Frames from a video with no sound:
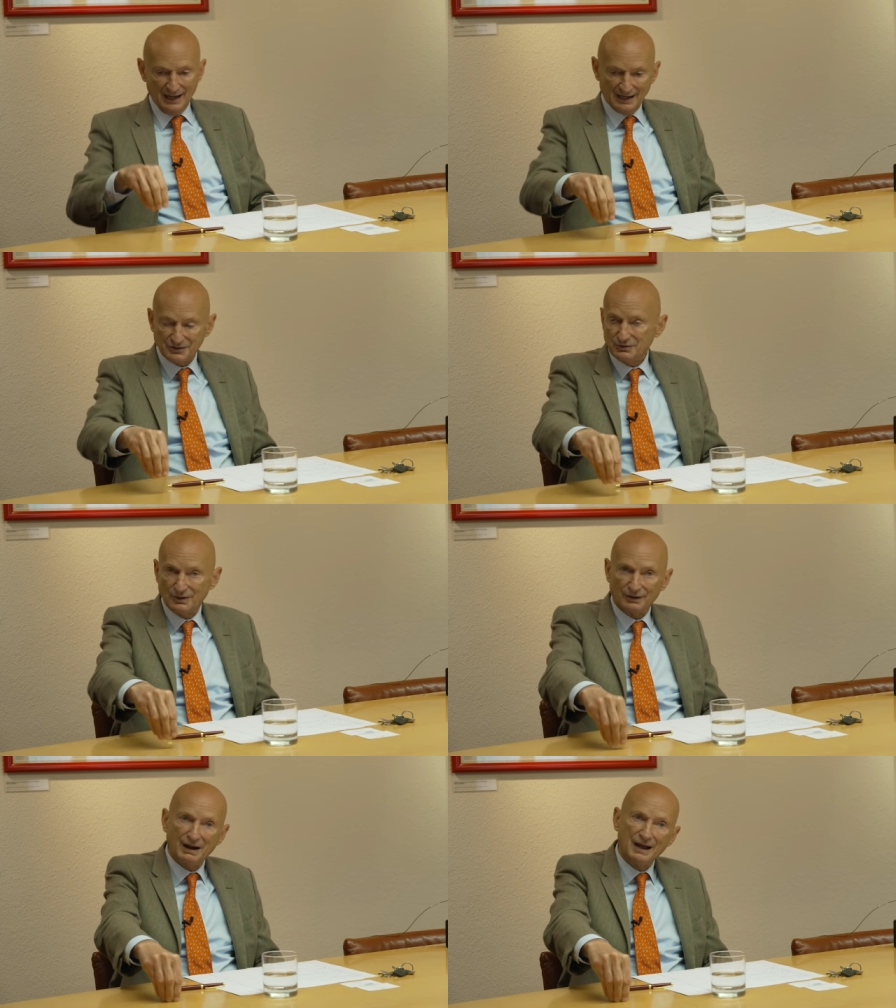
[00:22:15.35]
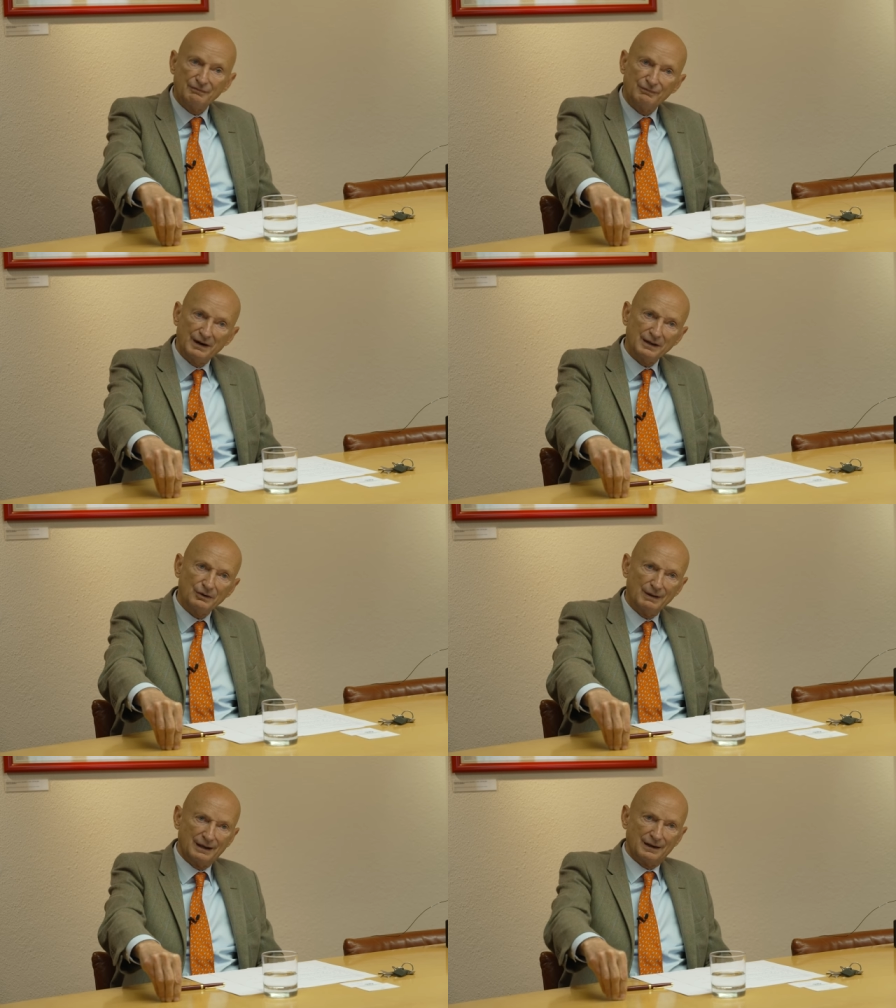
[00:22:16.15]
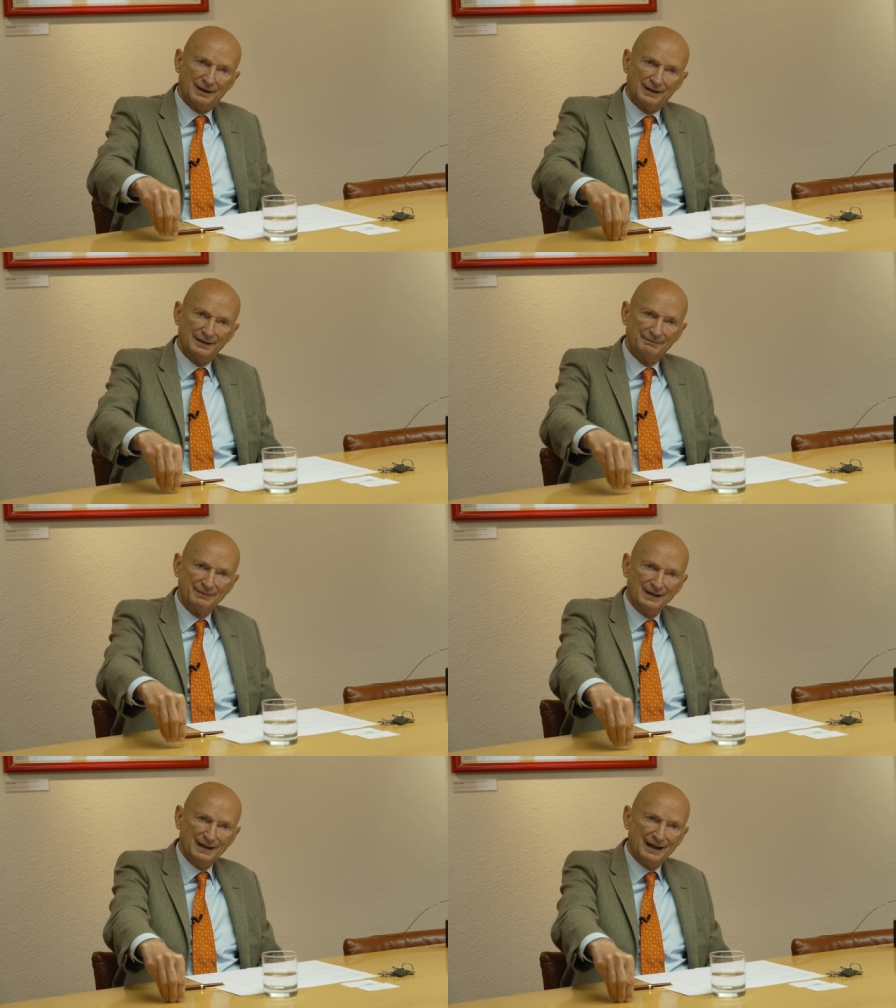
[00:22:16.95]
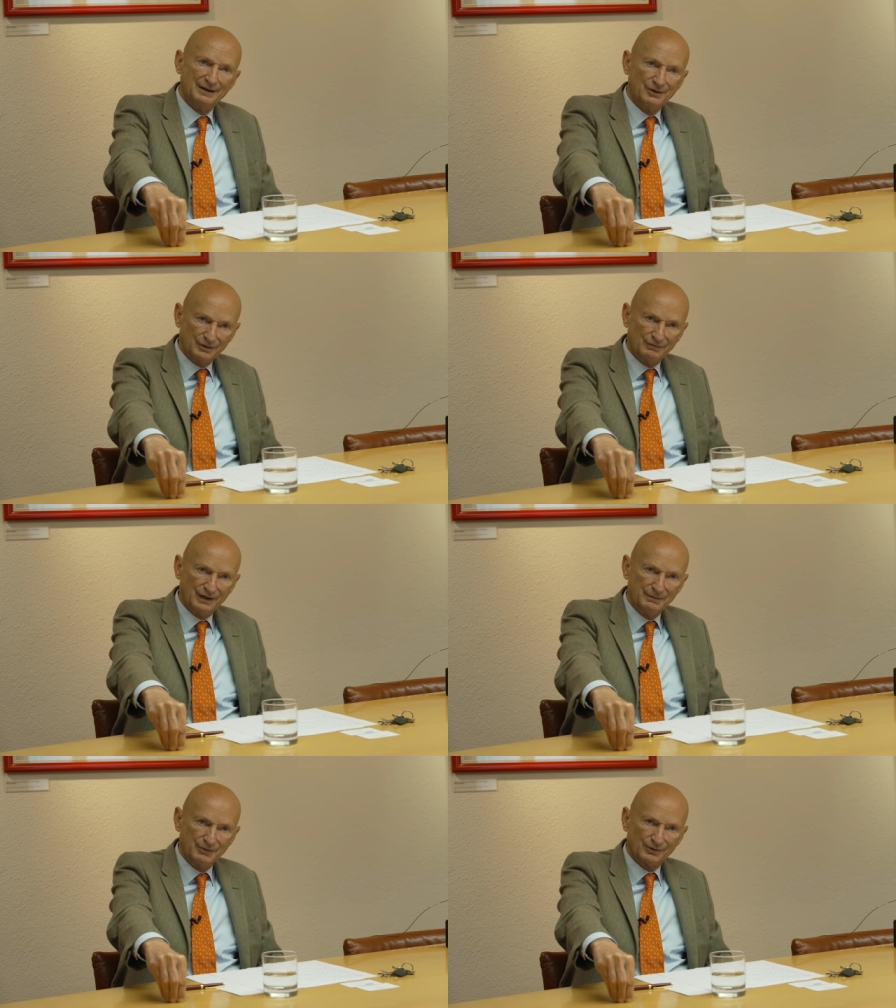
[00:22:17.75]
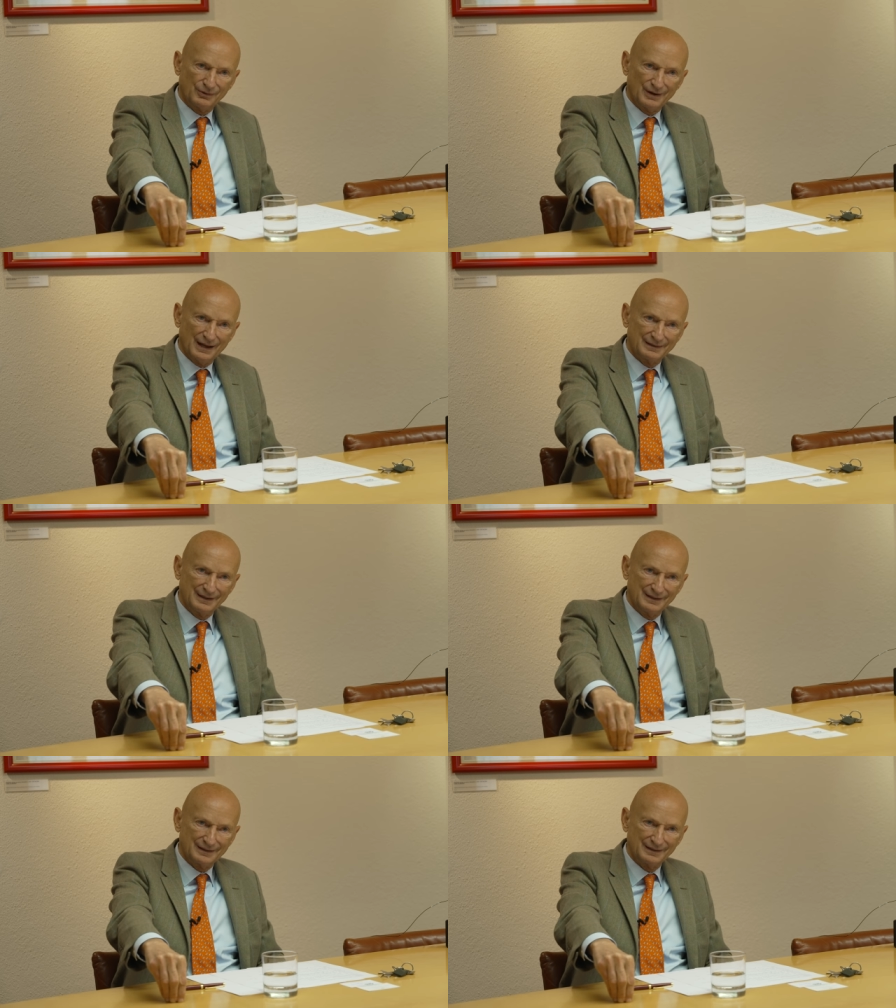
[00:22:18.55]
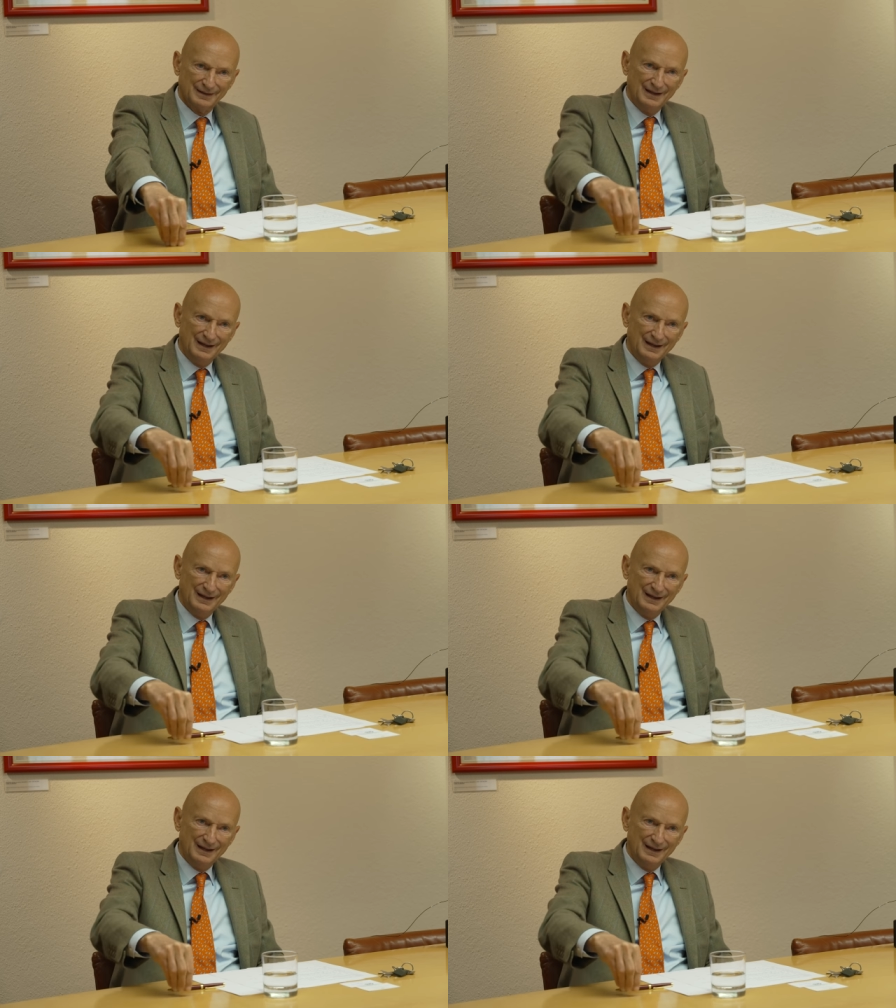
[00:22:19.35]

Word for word: has to arrive very quickly and not very bureaucratic.